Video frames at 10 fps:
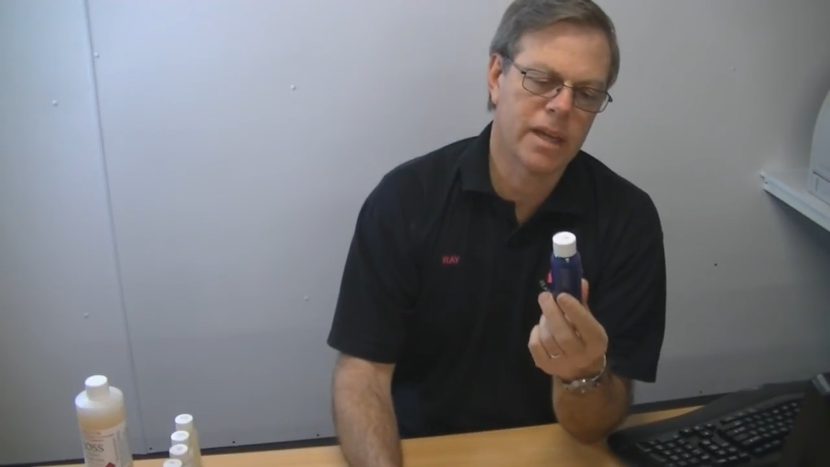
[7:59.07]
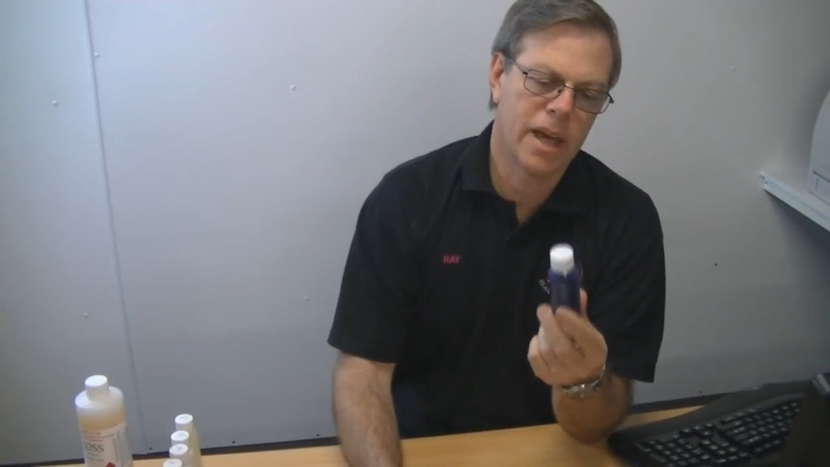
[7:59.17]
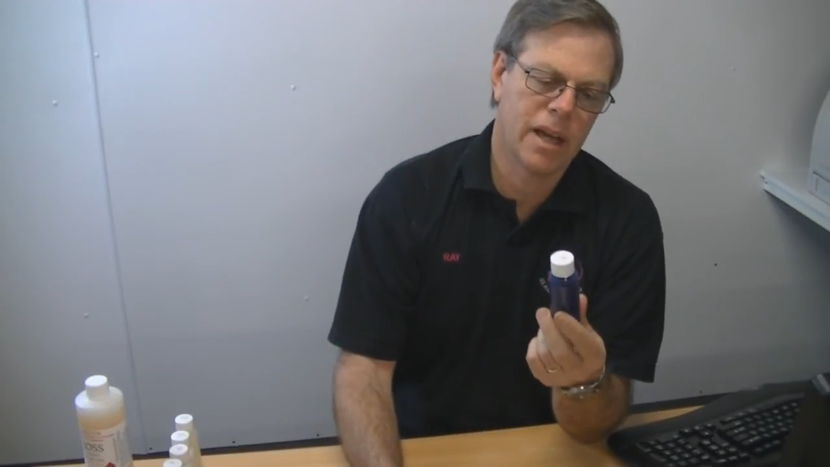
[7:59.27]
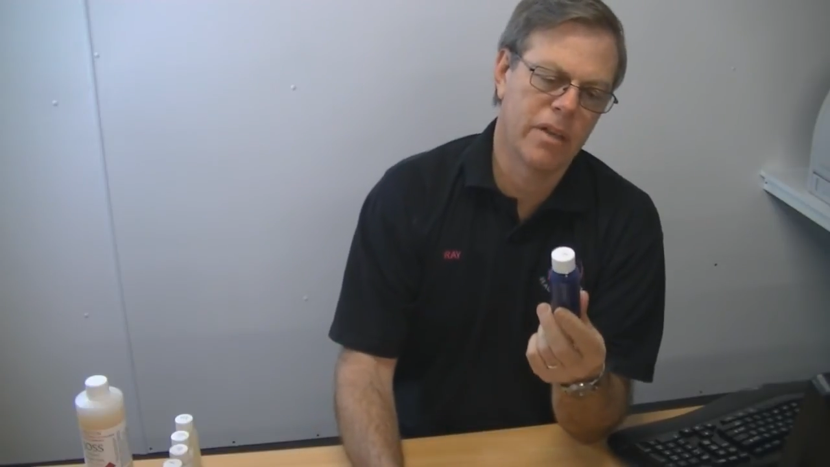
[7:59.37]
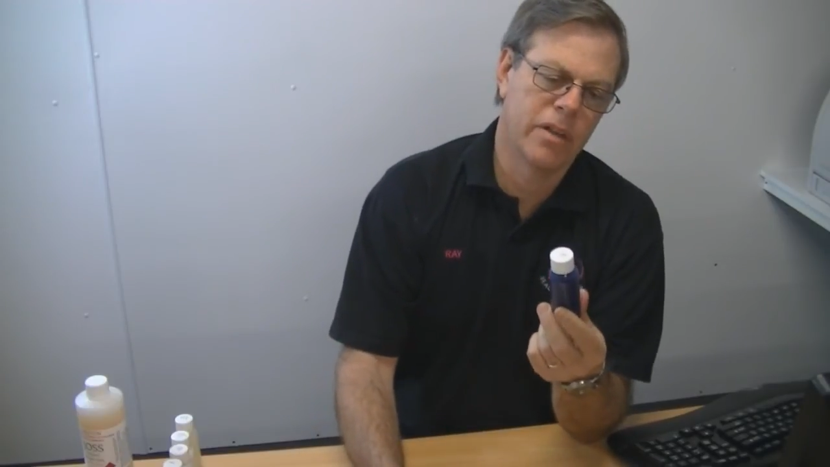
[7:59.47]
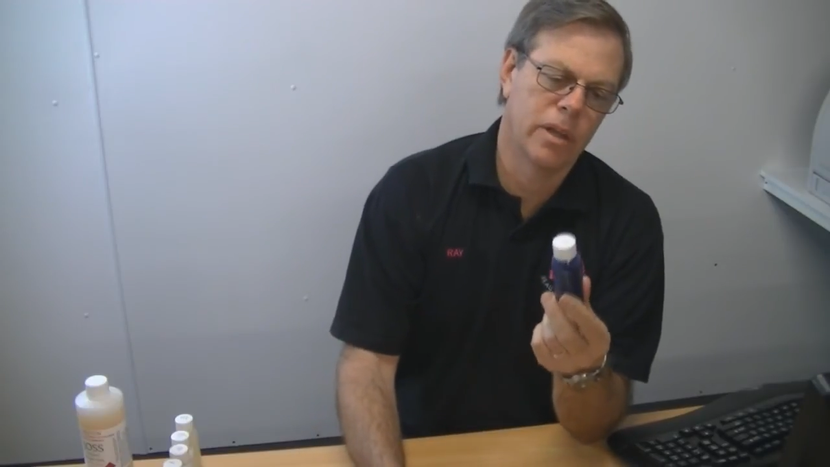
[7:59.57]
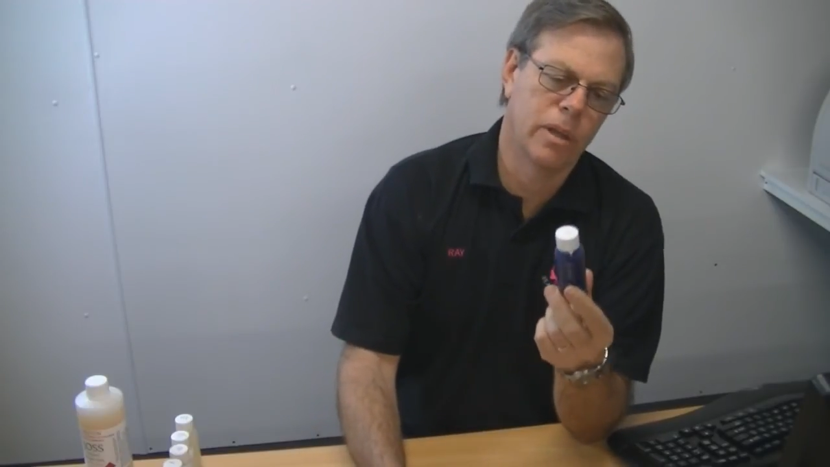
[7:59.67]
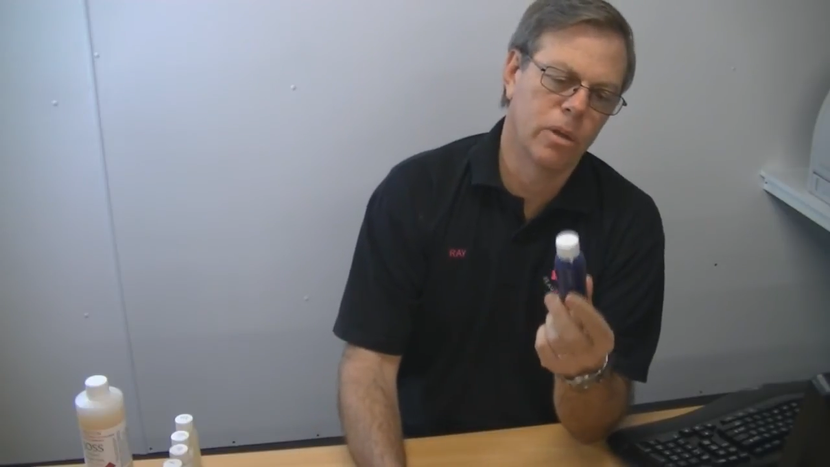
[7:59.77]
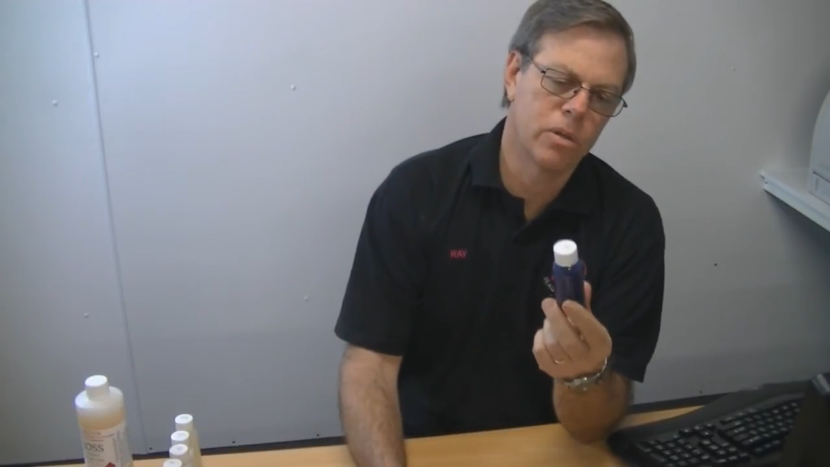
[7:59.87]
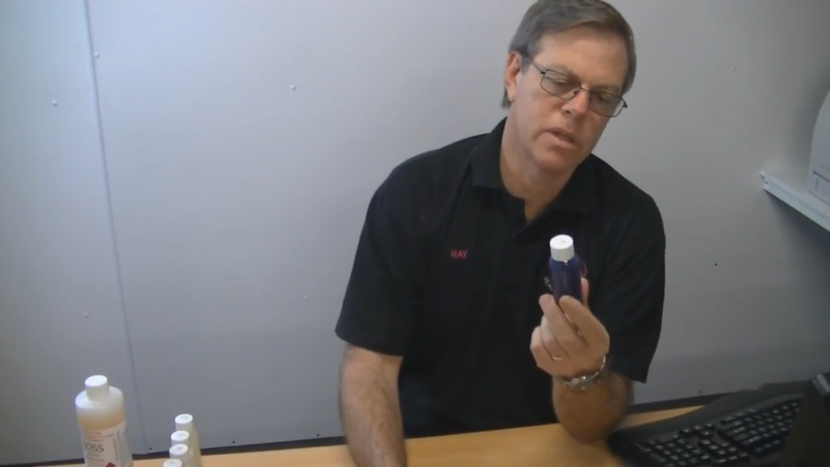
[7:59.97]
colour that
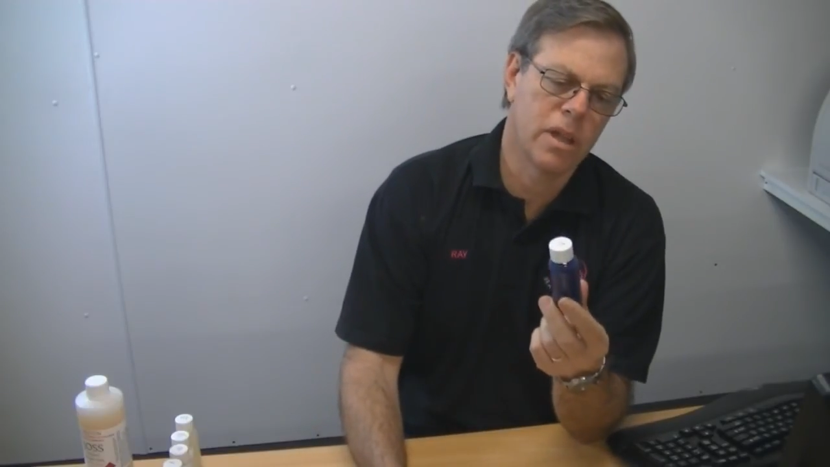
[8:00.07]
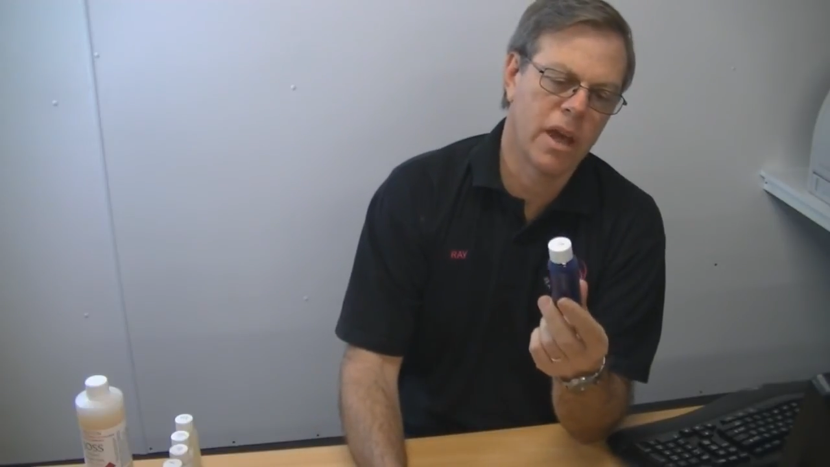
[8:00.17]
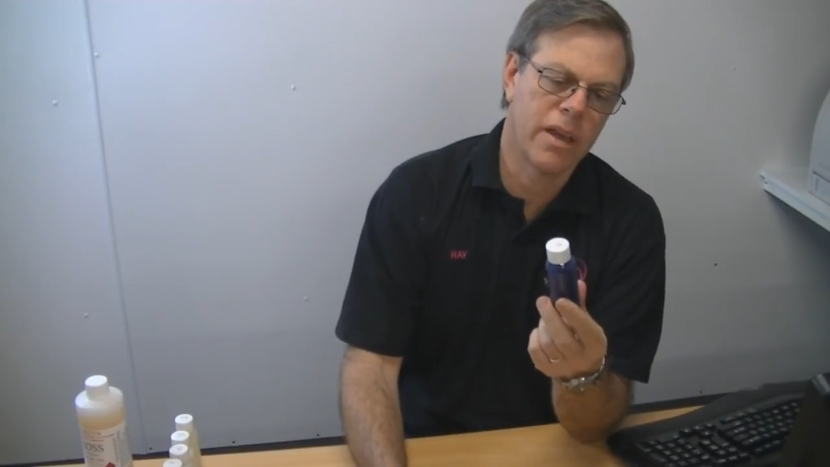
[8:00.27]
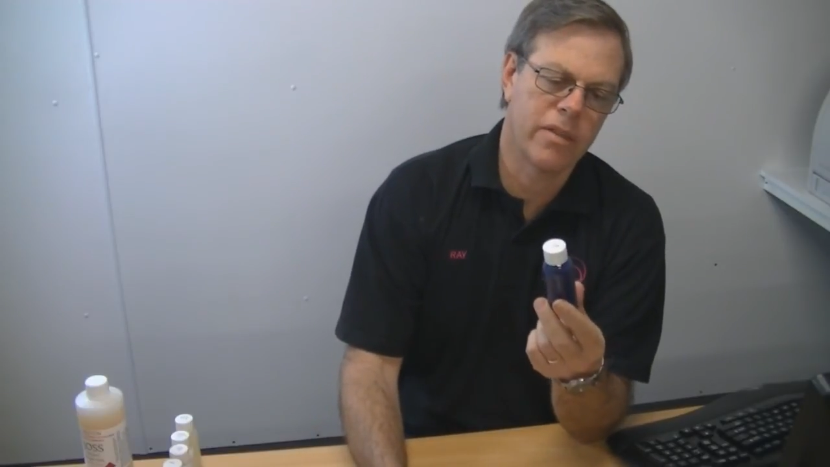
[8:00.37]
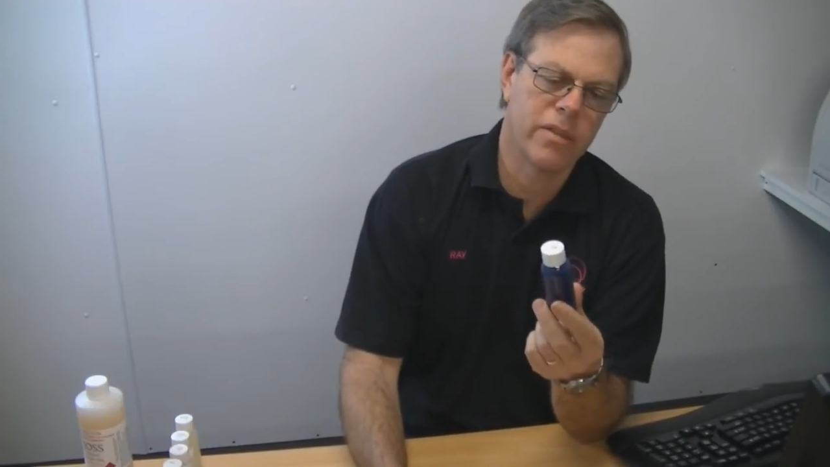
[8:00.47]
looks like